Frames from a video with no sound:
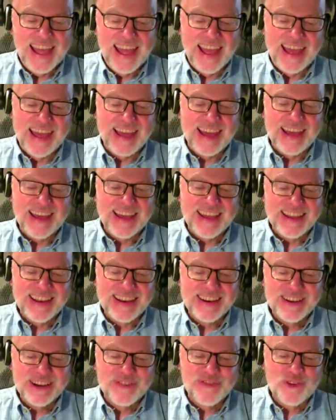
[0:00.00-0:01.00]

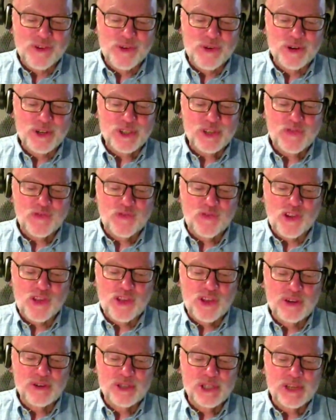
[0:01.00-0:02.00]
And of course, for
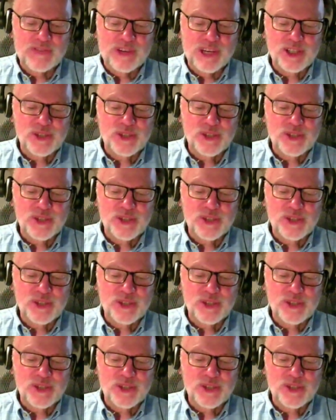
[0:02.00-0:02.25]
those of